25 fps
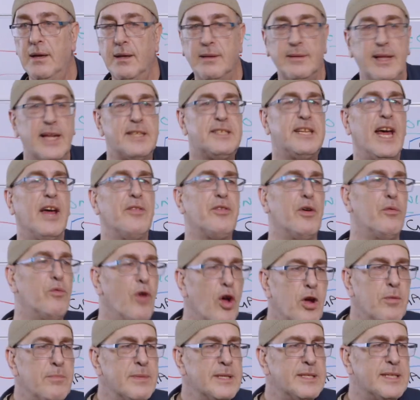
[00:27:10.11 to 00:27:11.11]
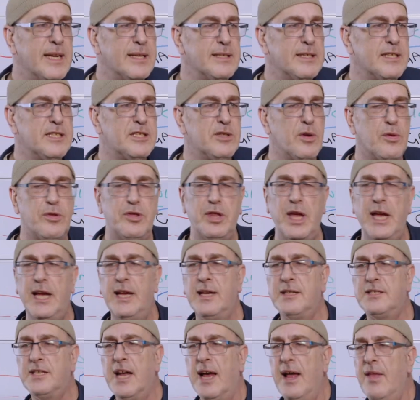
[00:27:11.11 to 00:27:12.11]
That's how the Romans understood
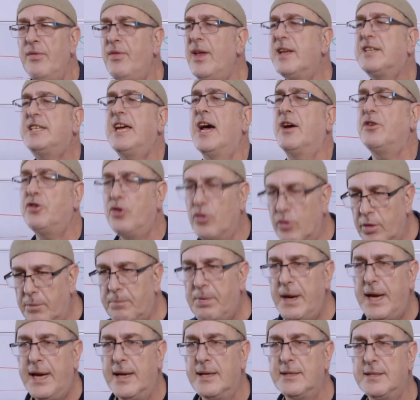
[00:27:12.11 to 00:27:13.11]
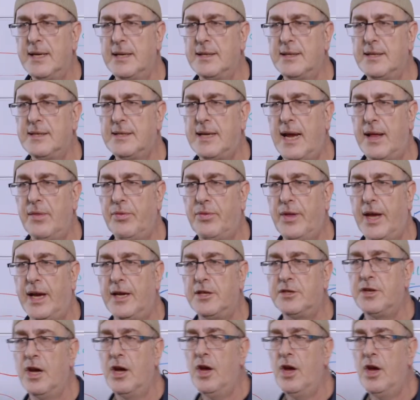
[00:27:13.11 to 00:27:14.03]
things. That's how Europeans understand things.